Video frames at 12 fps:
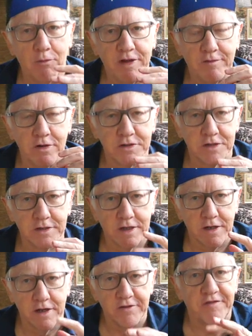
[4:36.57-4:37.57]
We've got to the
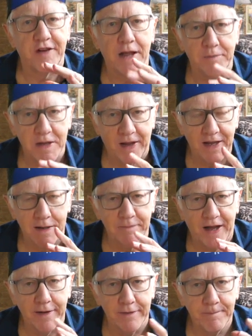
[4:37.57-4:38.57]
kind of flabby belly
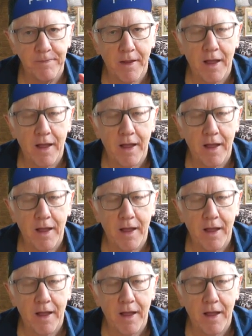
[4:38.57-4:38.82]
button,